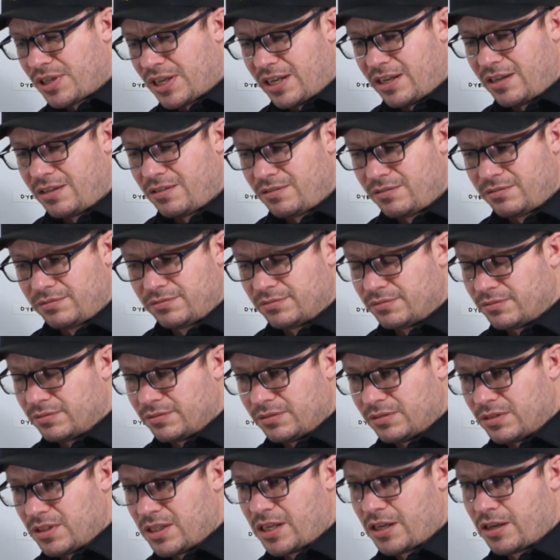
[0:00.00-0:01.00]
in,
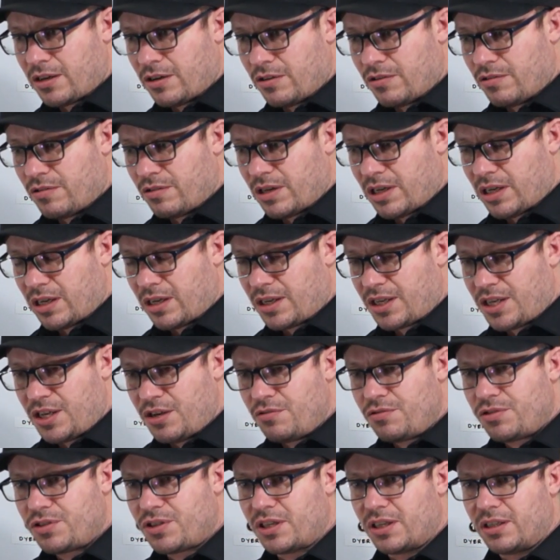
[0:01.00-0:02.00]
you know,
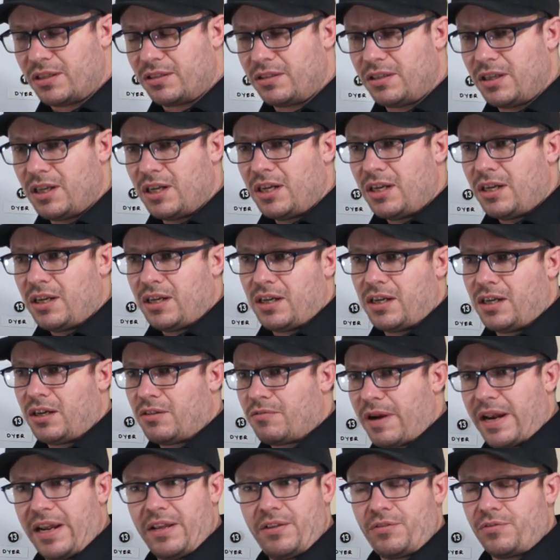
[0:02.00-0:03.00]
Houston
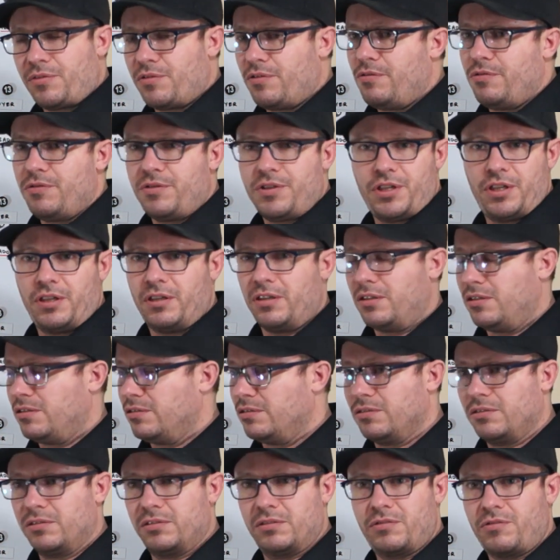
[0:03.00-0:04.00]
right through
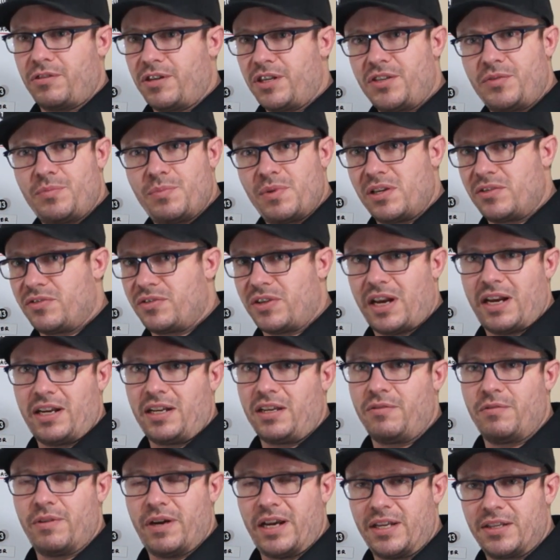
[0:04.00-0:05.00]
till Christmas
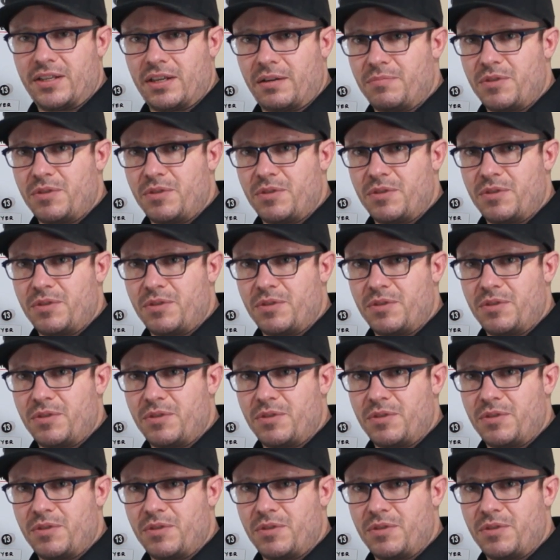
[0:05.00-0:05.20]
anyways.